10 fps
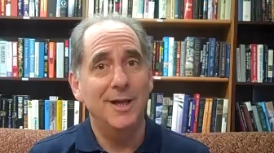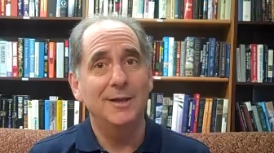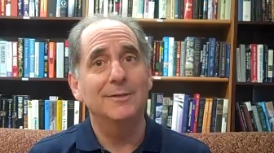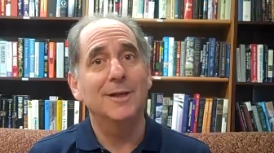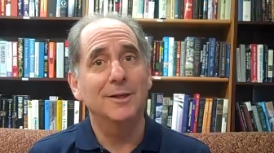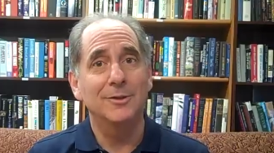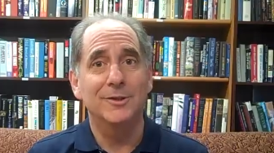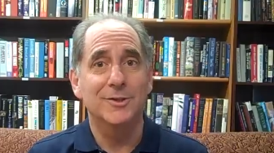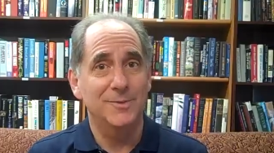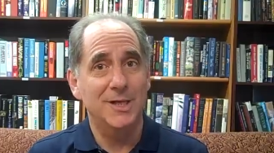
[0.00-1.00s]
that, take a
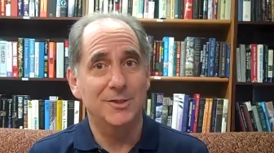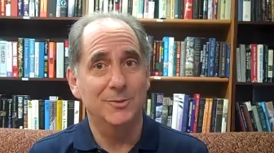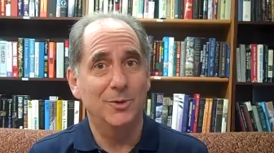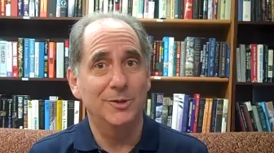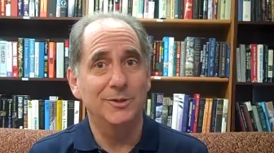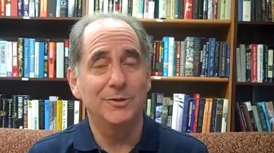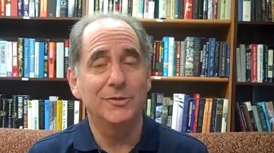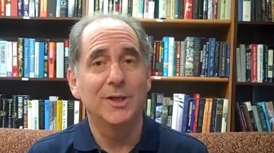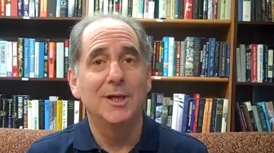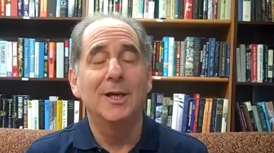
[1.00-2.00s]
look at some
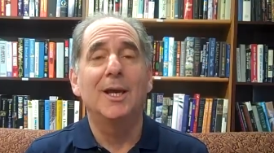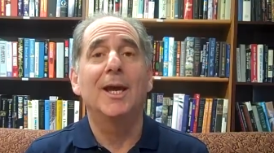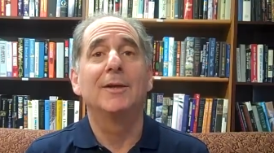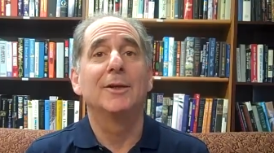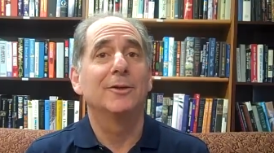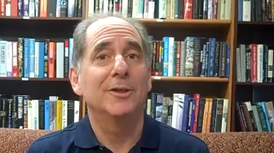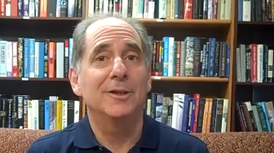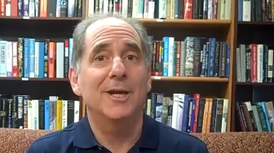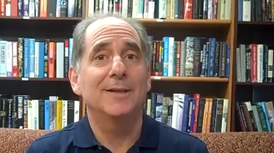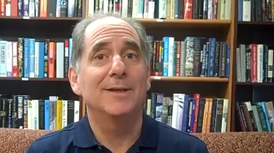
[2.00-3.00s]
testimonials, and
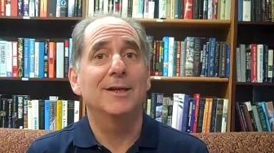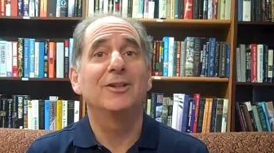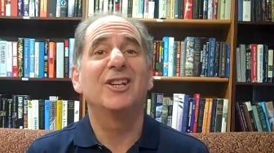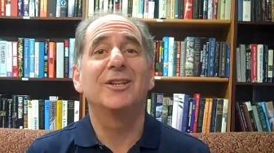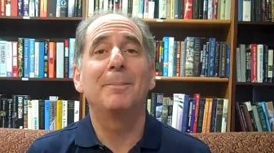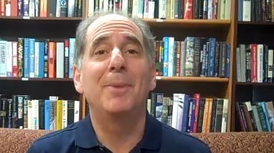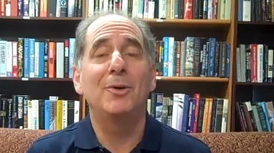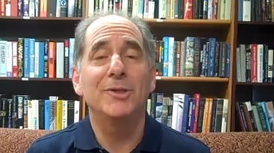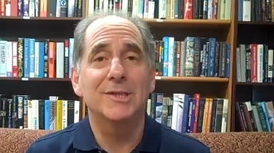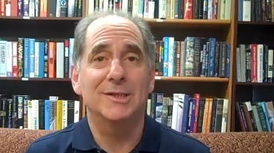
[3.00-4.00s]
underneath that, take a look at the
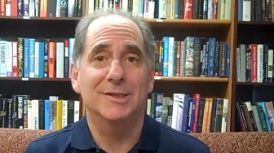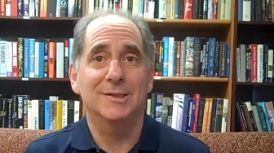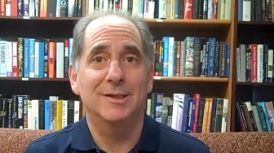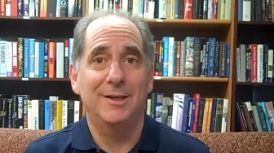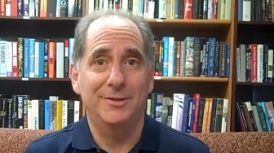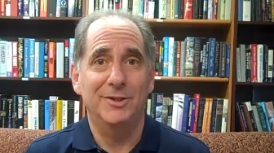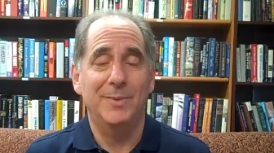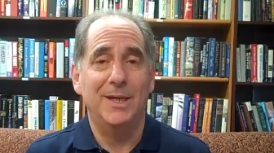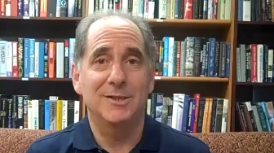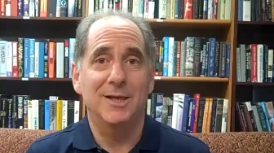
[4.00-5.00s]
bonuses on this
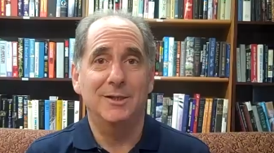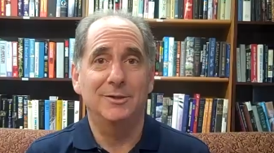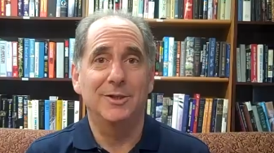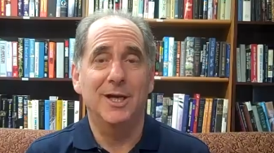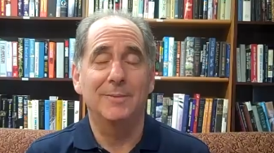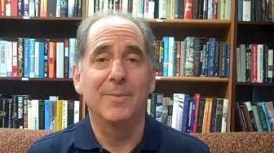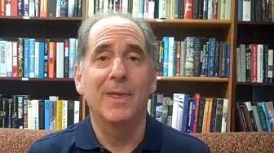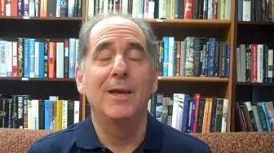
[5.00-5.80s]
page that you'll get.